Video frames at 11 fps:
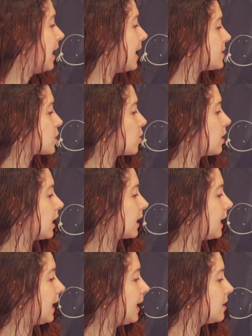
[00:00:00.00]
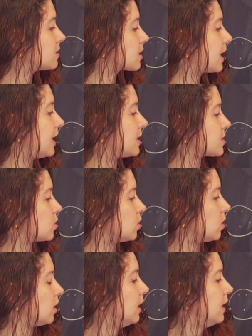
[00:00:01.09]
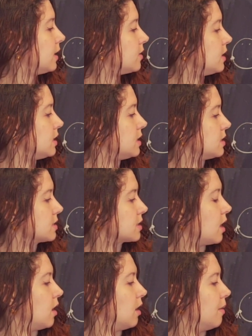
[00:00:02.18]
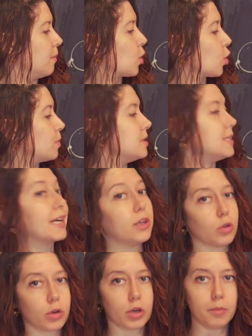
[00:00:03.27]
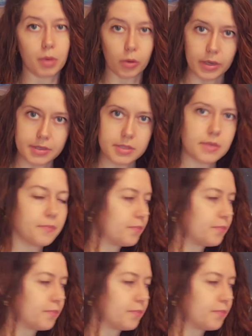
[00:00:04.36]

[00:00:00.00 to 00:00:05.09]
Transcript: and so they can't cancel these um, perpendicular components.